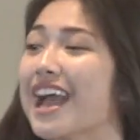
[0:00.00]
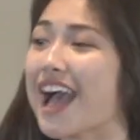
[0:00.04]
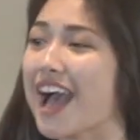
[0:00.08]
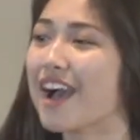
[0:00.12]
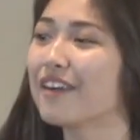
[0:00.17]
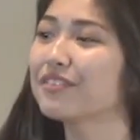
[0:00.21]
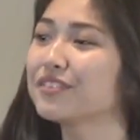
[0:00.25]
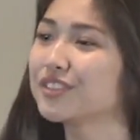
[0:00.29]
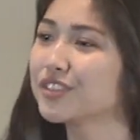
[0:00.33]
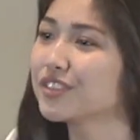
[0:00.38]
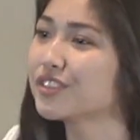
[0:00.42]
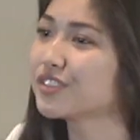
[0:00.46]

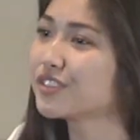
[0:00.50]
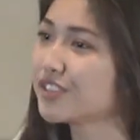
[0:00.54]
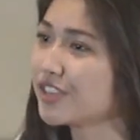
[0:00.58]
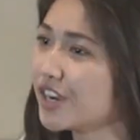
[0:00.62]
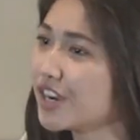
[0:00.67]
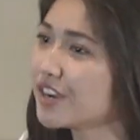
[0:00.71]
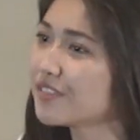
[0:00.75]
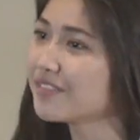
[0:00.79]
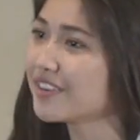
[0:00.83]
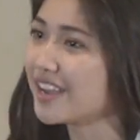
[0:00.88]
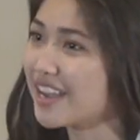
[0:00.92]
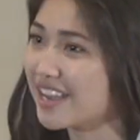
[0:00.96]
have to
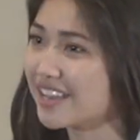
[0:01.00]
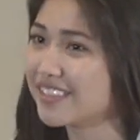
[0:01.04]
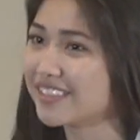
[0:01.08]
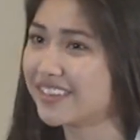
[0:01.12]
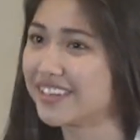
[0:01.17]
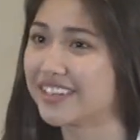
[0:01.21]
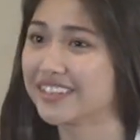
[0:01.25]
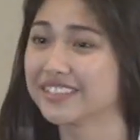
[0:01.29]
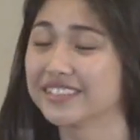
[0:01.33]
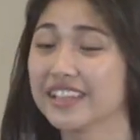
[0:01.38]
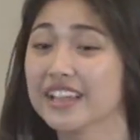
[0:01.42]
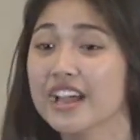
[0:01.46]
serve
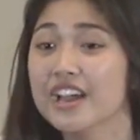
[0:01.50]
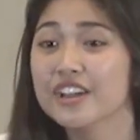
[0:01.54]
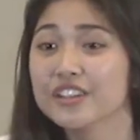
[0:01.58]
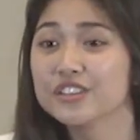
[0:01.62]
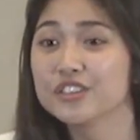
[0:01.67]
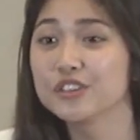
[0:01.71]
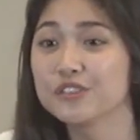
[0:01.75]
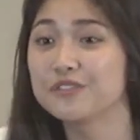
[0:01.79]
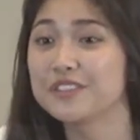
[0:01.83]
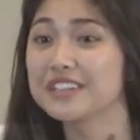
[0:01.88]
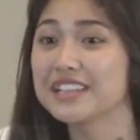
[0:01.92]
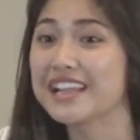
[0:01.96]
others
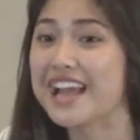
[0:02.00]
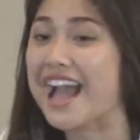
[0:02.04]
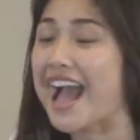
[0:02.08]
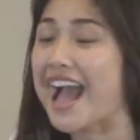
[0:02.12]
to feel